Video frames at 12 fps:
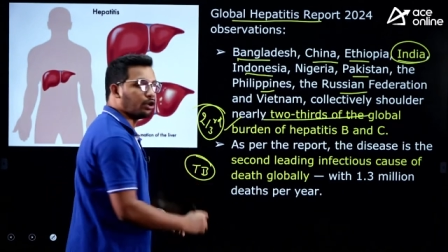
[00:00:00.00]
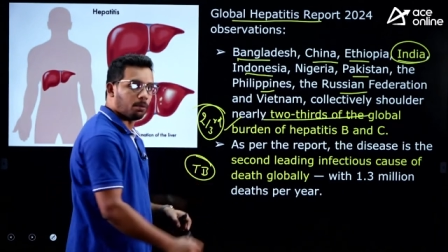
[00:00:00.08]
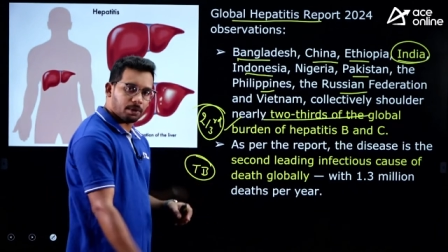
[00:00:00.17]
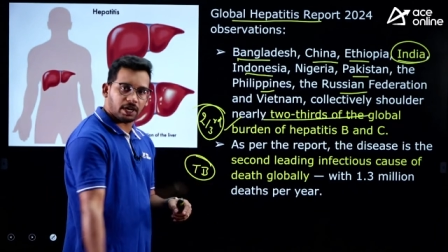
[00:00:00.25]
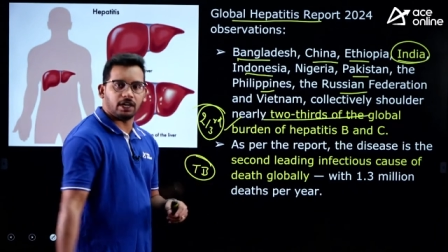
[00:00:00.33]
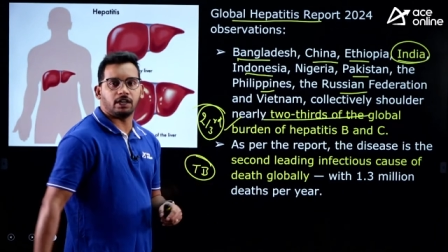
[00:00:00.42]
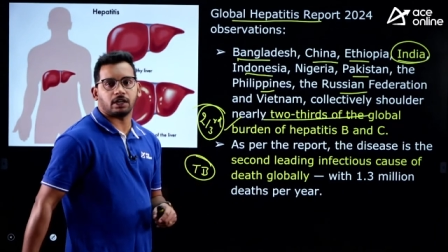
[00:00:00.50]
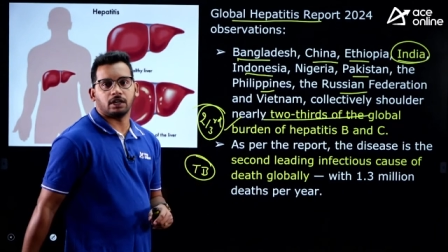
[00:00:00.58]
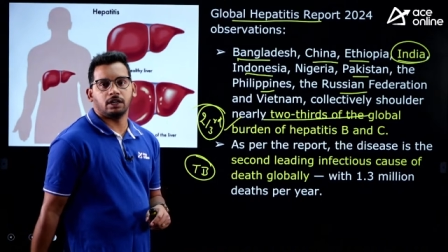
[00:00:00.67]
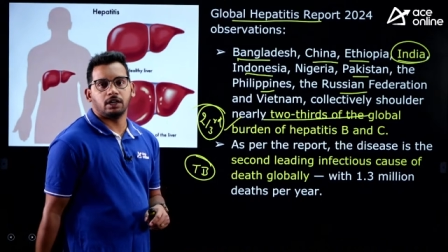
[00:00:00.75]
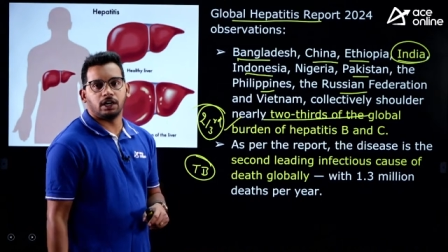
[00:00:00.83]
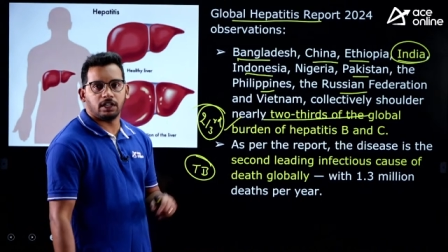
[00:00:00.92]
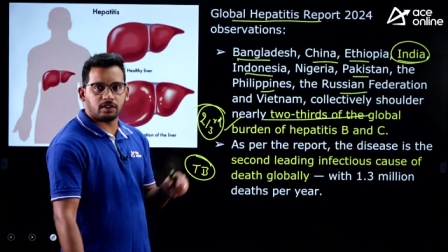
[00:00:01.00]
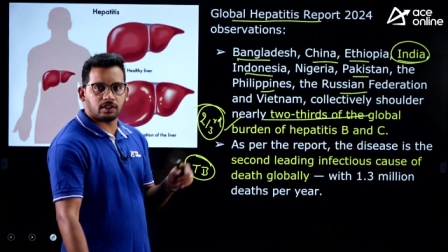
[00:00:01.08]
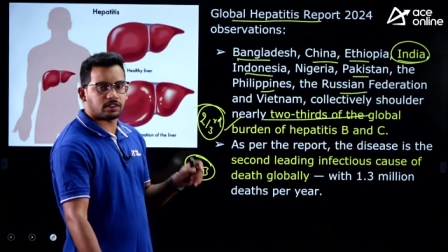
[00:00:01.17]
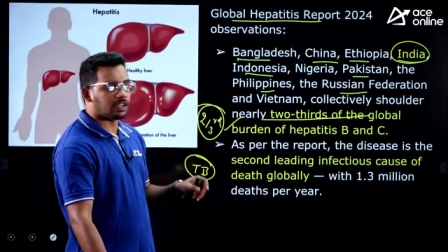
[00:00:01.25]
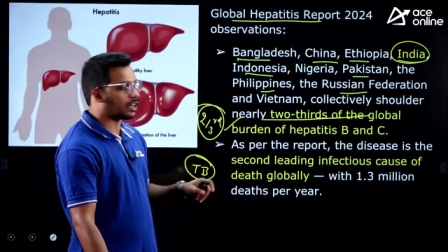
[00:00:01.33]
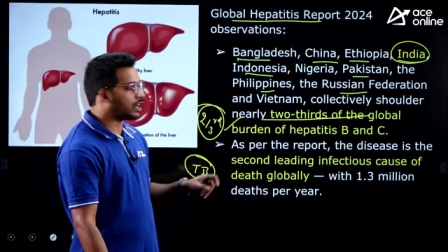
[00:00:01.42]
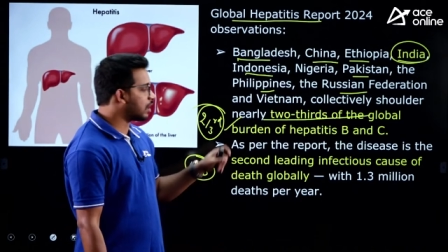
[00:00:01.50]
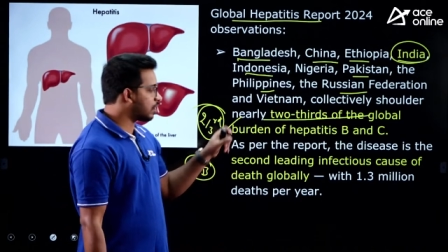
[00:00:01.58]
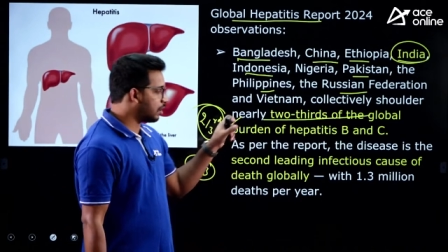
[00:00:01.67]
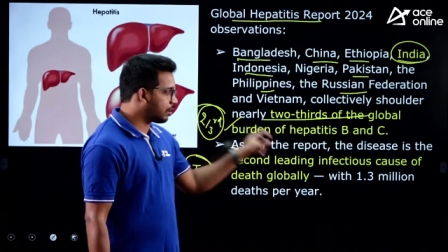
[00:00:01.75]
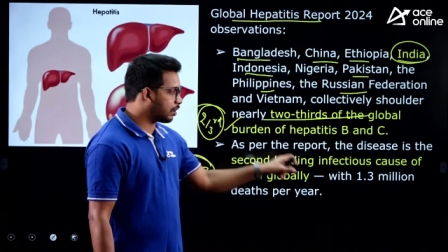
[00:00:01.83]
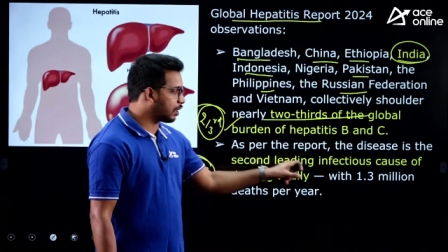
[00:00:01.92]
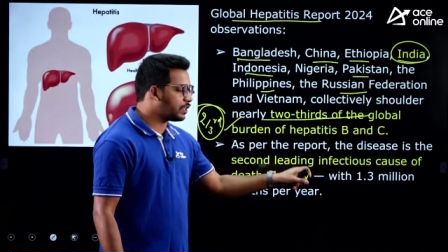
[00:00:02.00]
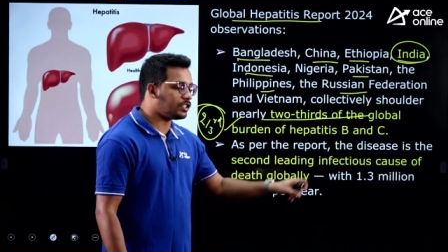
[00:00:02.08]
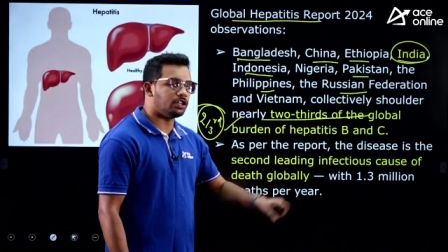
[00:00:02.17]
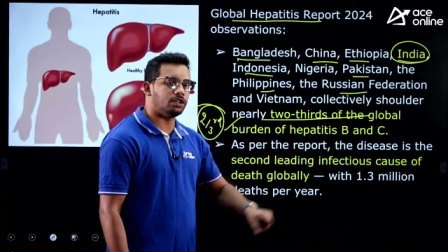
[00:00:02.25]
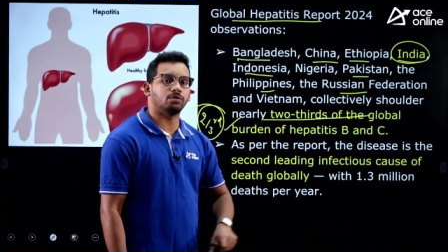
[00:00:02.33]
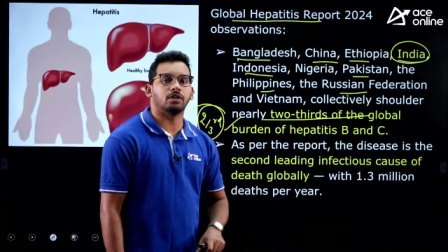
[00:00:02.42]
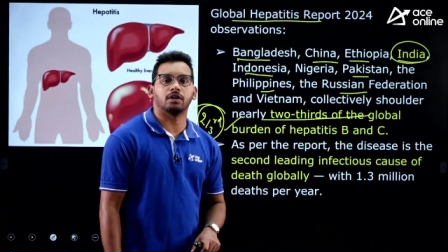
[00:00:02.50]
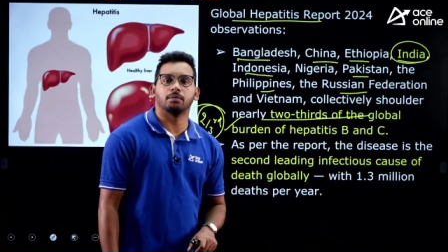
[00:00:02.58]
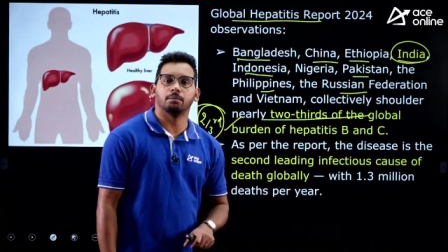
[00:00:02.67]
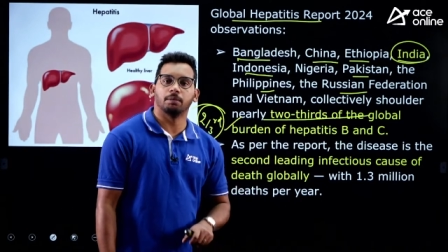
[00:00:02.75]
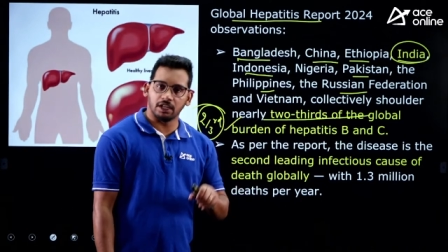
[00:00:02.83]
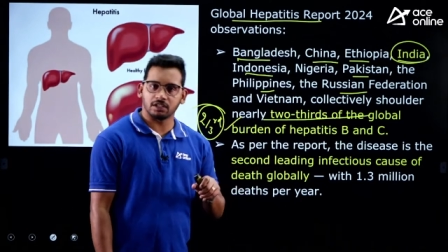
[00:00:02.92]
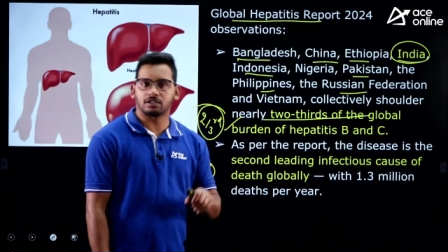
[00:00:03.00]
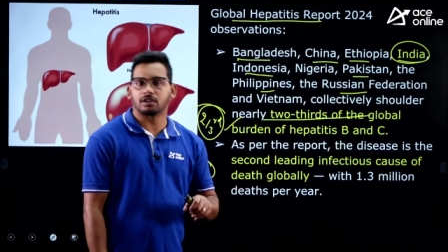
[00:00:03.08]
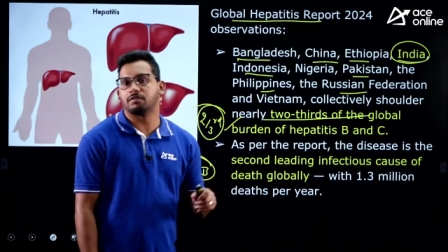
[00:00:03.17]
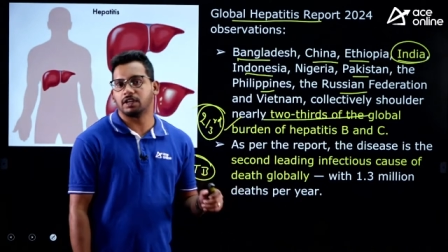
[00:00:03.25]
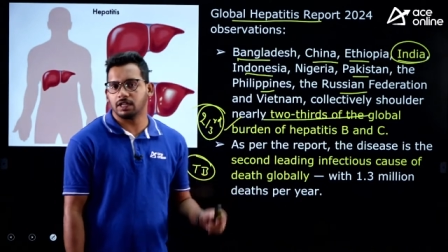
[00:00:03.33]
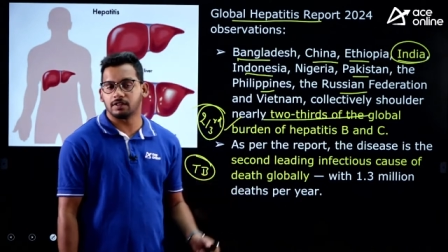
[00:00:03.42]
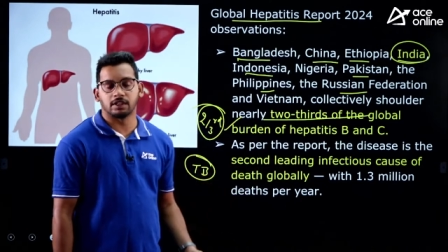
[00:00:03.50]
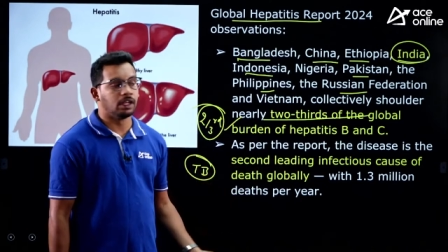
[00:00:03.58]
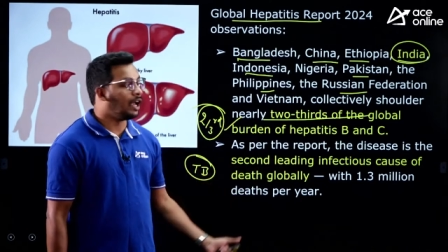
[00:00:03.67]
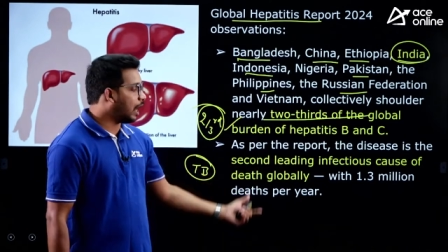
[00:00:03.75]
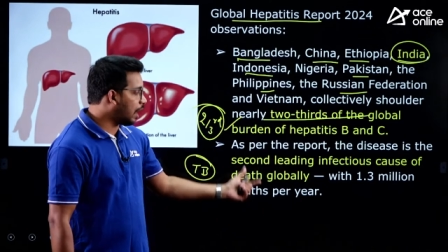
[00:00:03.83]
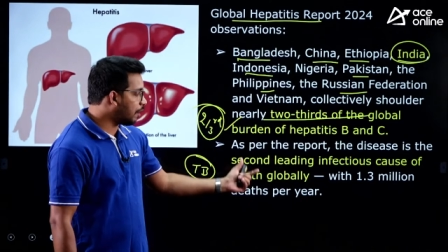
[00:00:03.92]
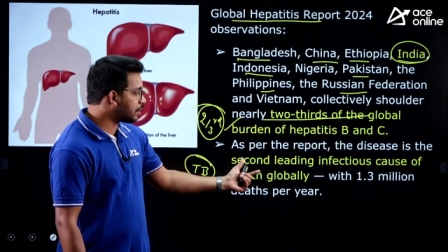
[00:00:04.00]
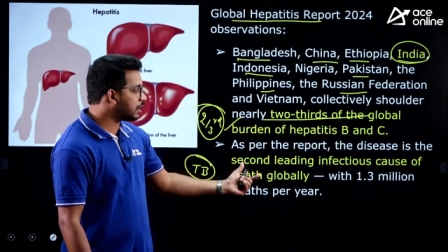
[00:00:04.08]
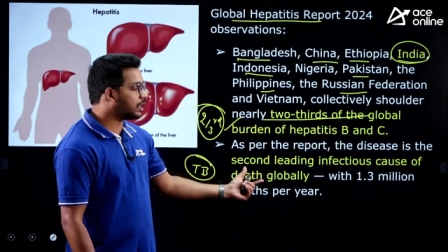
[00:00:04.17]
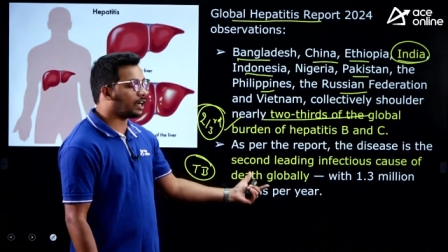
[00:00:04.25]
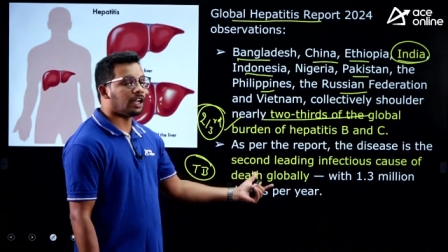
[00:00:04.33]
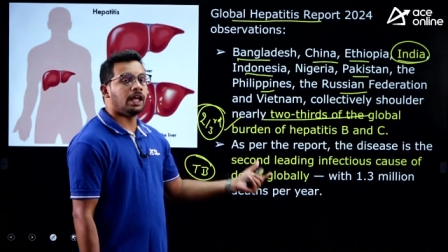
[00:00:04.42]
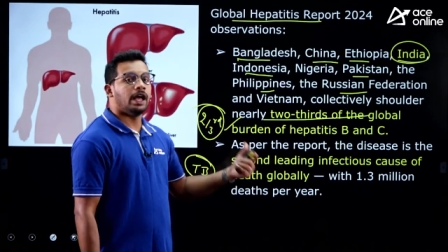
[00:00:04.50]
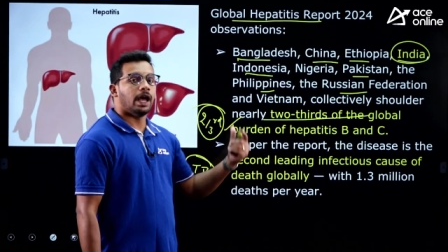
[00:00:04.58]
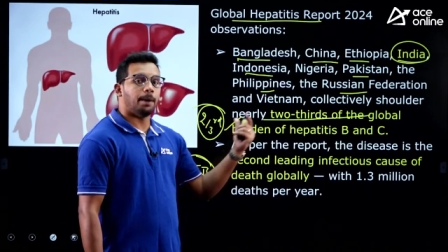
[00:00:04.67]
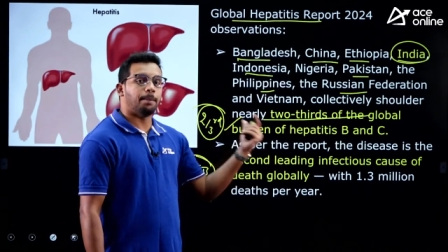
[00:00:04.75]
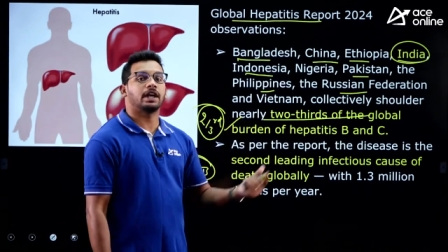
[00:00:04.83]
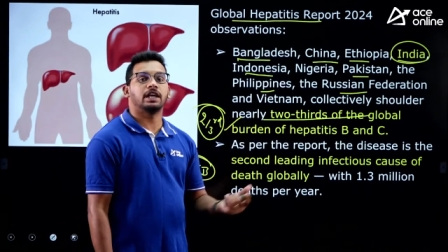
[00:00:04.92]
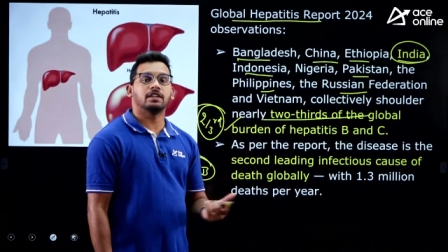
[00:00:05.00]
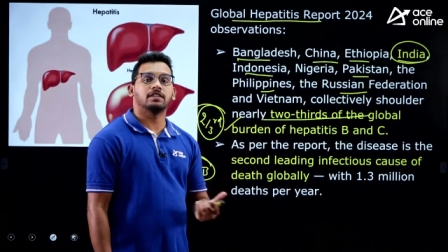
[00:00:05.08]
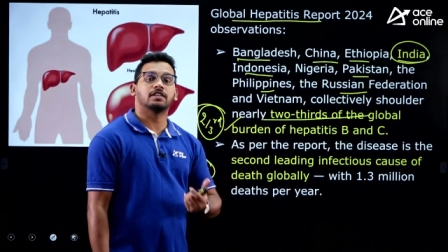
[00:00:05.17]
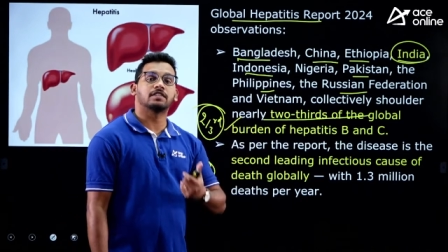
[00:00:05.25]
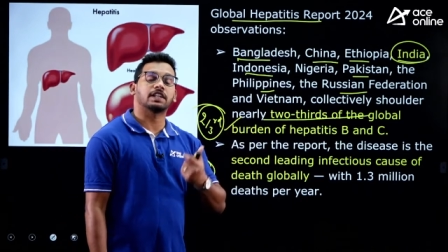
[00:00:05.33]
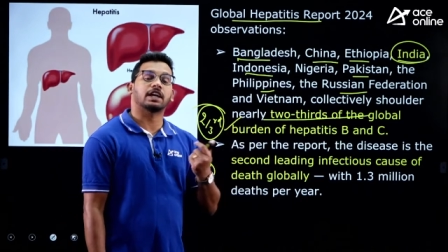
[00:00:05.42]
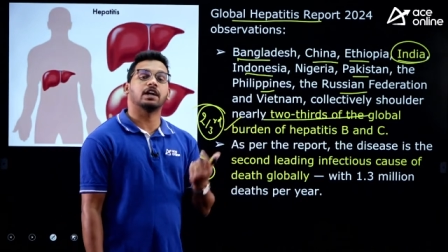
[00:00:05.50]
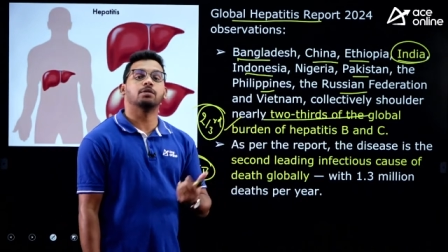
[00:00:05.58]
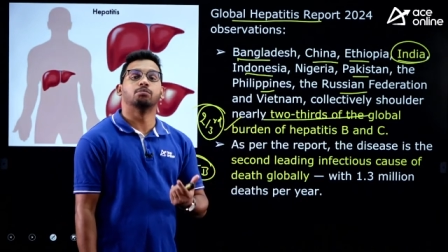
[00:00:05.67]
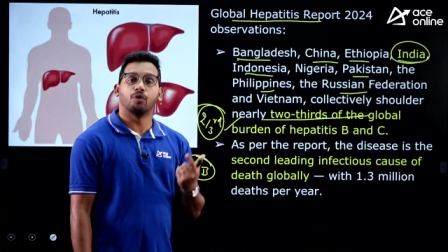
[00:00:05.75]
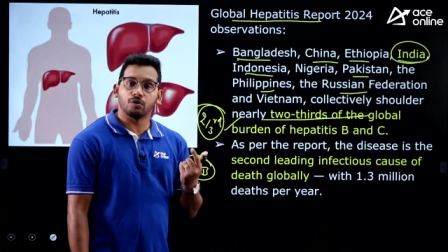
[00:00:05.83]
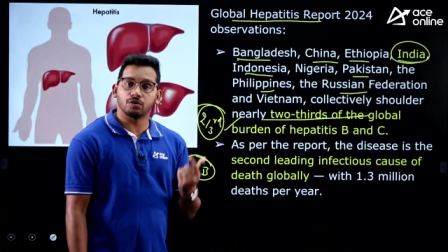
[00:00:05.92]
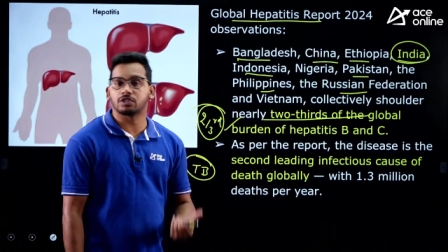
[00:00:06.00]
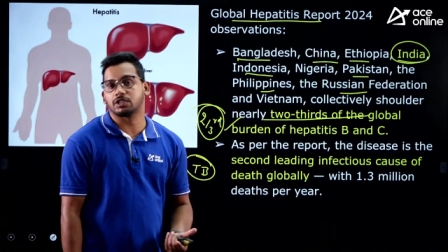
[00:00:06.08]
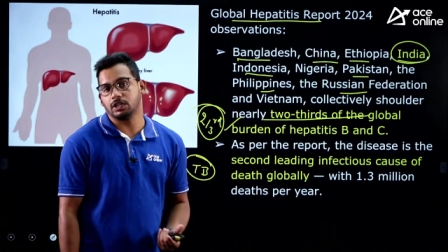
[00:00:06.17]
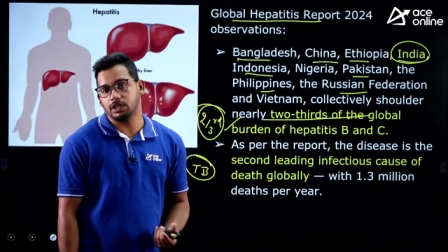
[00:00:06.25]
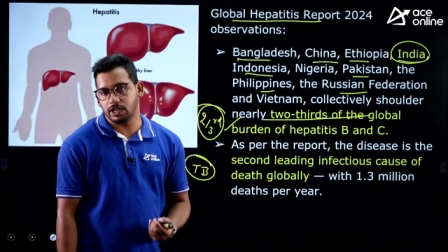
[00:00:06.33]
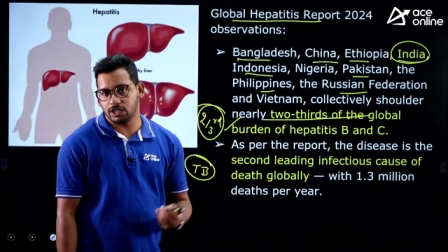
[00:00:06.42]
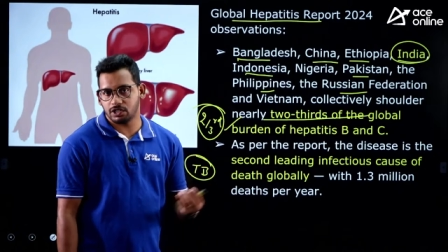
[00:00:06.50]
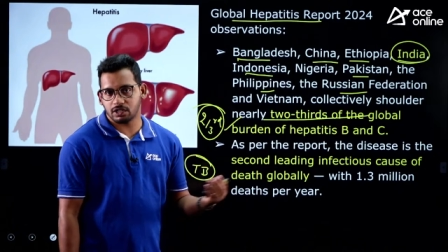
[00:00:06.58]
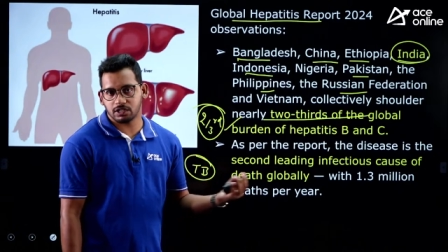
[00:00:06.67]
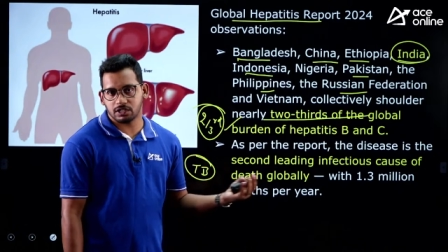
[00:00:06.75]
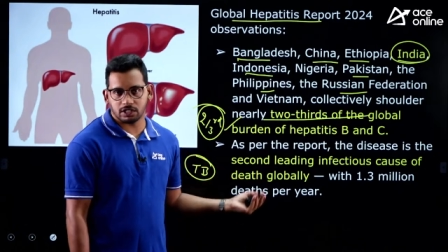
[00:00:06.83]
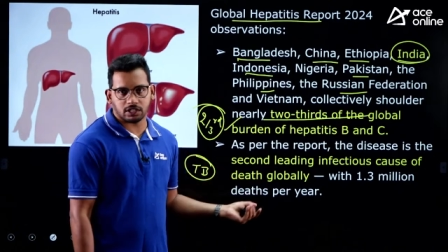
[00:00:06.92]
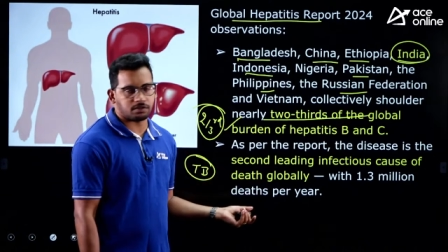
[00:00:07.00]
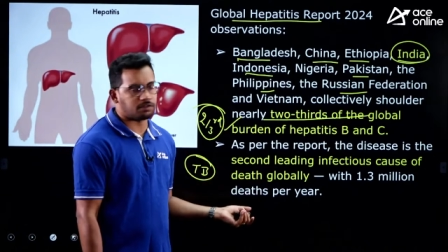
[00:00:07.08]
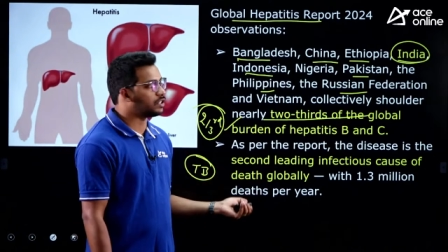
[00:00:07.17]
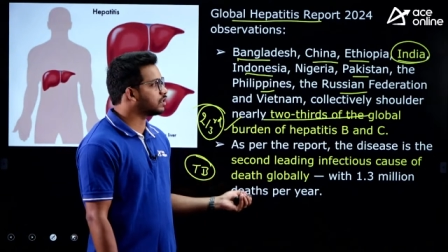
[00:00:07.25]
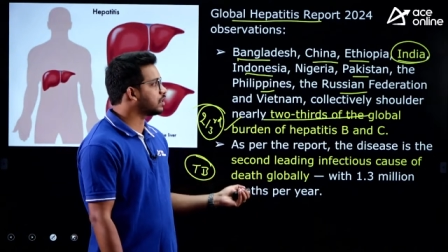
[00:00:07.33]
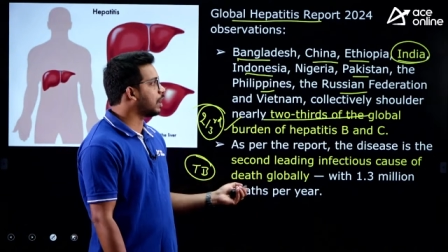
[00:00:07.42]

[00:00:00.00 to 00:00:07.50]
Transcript: dominant disease that are rising to the millions of deaths. After that hepatitis is the second most dangerous disease which is